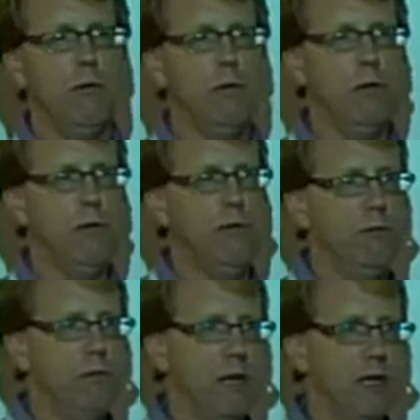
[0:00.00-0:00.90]
which we've
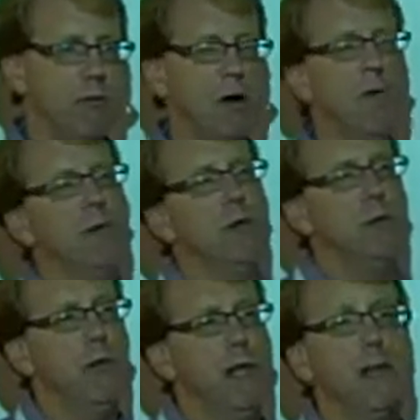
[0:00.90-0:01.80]
run into problems
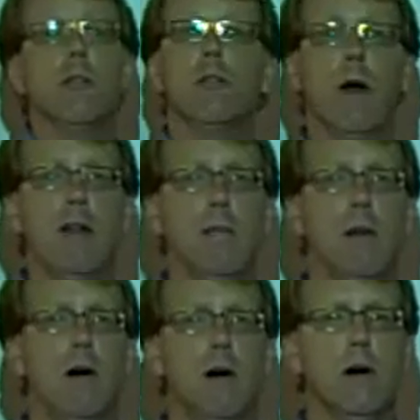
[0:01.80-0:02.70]
with, like the right to
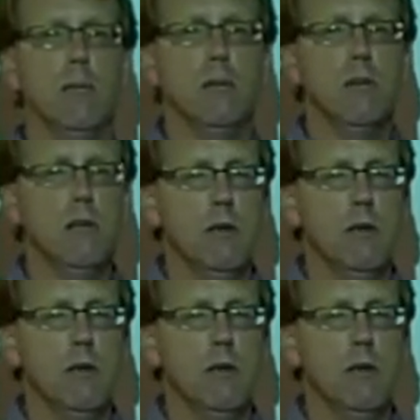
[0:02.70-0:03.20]
bear arms.